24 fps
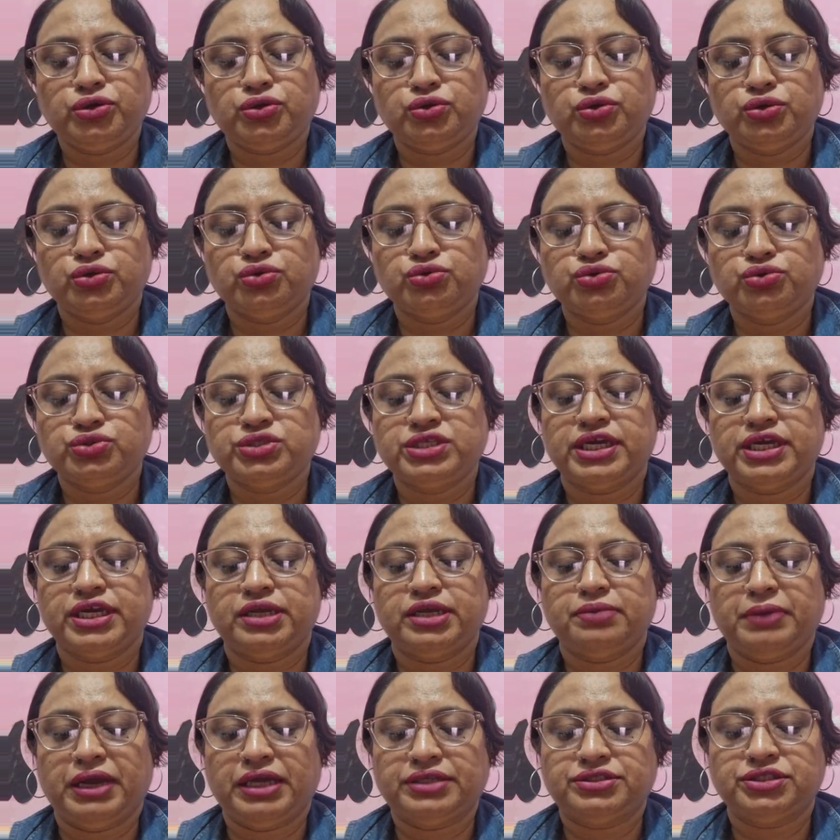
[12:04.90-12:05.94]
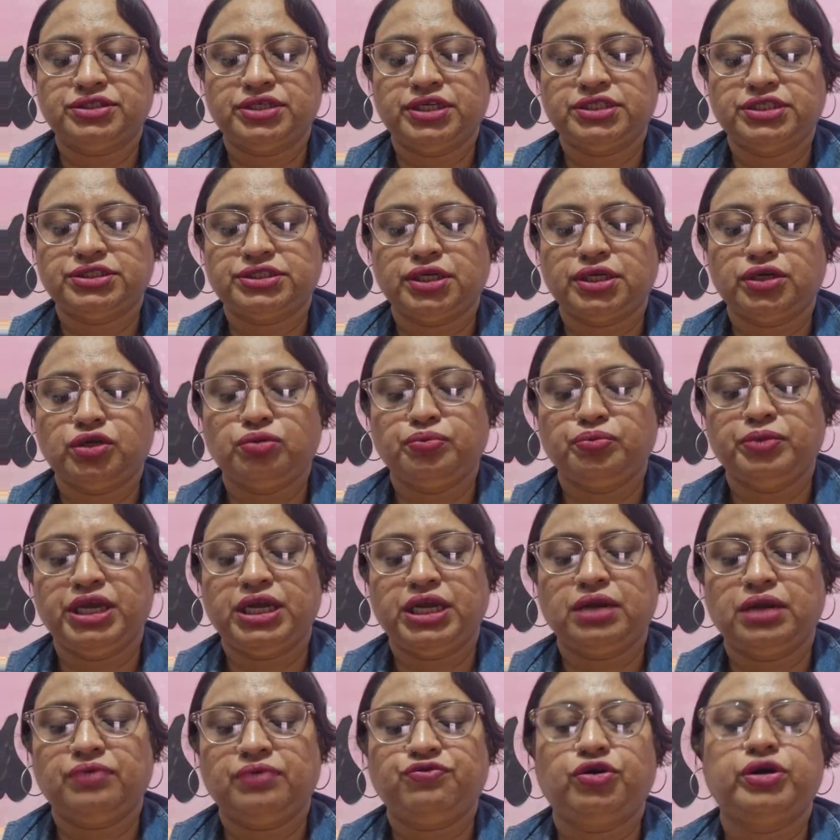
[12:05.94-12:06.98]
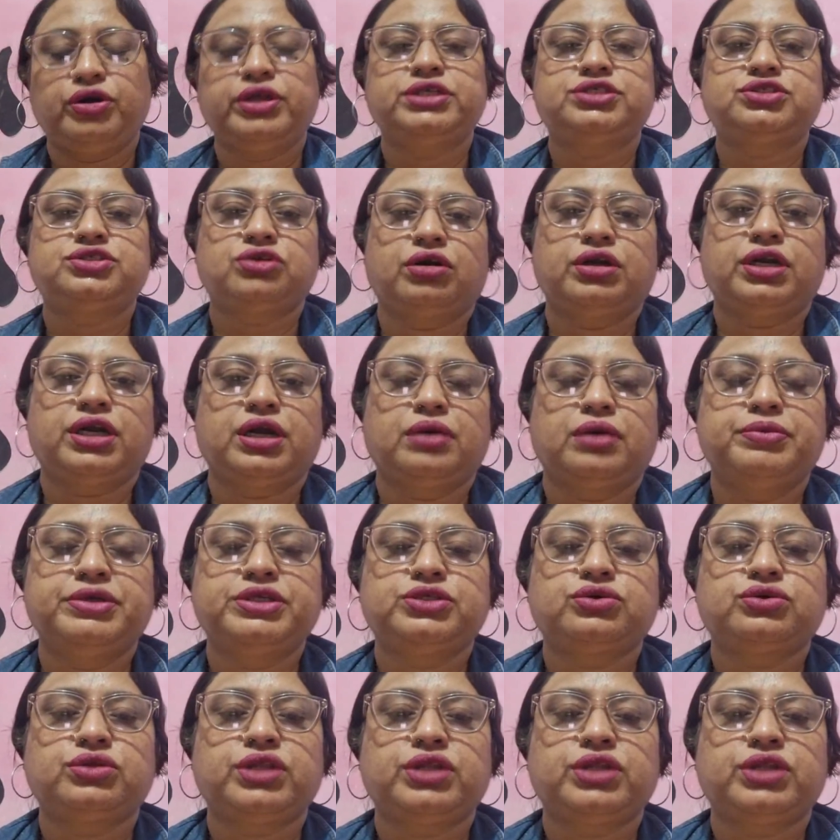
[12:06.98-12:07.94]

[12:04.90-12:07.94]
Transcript: to use their imagination to make up for its shortcomings.